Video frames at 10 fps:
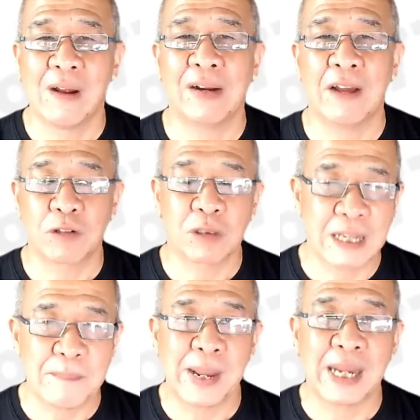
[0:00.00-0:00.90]
Right, of course,
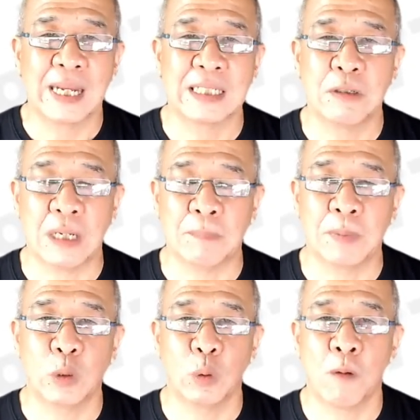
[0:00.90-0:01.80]
some banks are still
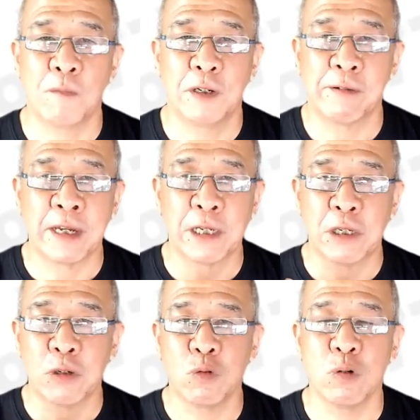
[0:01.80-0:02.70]
able to offering
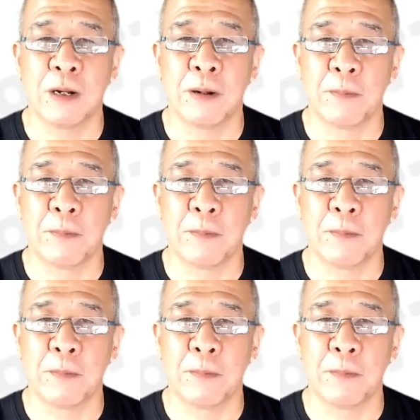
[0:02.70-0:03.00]
you